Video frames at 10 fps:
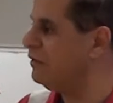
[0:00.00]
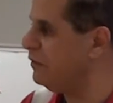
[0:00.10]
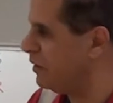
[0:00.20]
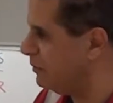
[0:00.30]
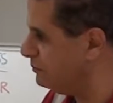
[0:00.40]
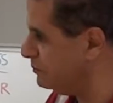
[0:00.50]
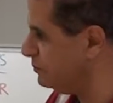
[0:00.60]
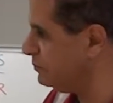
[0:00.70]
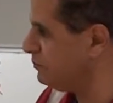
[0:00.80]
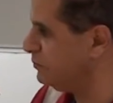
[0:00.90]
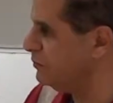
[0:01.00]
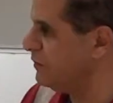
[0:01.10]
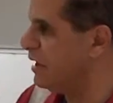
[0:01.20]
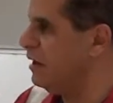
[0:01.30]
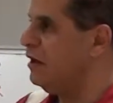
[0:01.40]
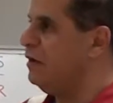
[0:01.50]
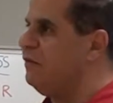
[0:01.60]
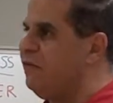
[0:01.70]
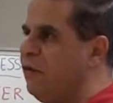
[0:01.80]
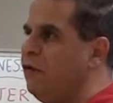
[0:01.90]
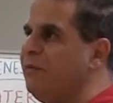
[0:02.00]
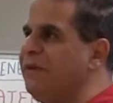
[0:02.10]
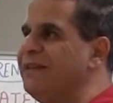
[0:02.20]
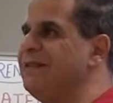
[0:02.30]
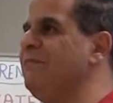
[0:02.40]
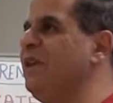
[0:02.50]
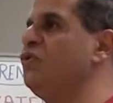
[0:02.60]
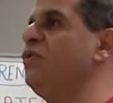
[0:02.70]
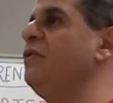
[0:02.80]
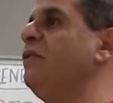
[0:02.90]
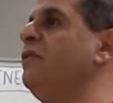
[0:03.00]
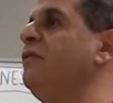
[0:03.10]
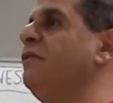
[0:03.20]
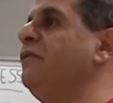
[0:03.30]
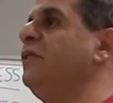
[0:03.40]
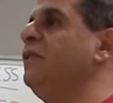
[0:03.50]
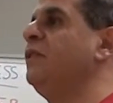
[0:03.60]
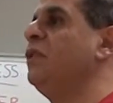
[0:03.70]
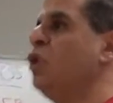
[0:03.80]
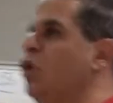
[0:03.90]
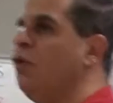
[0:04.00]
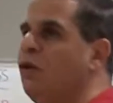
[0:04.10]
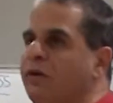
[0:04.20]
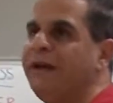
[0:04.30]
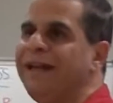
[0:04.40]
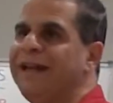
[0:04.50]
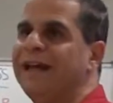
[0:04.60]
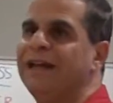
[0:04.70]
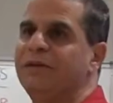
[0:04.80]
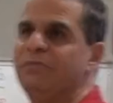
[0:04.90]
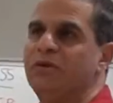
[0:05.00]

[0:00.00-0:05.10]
from? Foam is a mixture of oily and